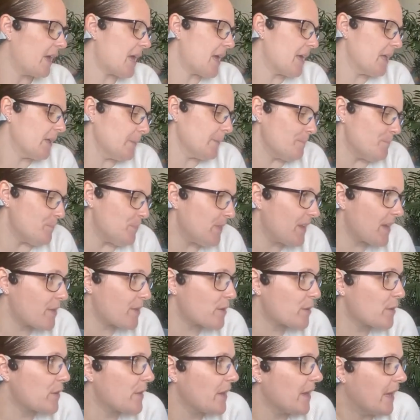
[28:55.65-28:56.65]
The
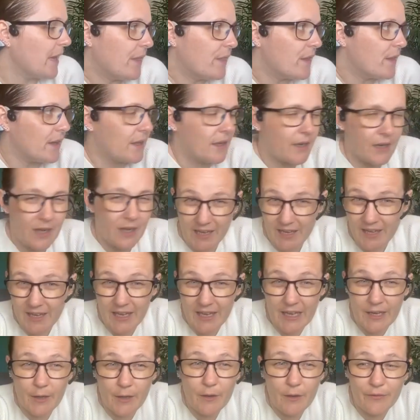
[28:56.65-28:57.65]
other thing that I
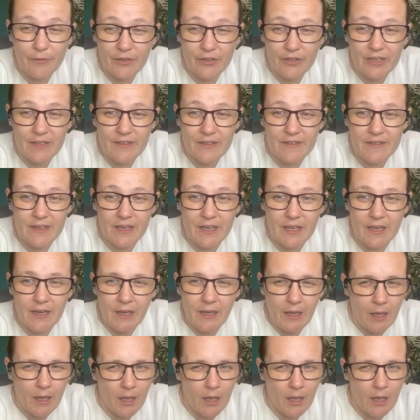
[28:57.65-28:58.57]
can offer is that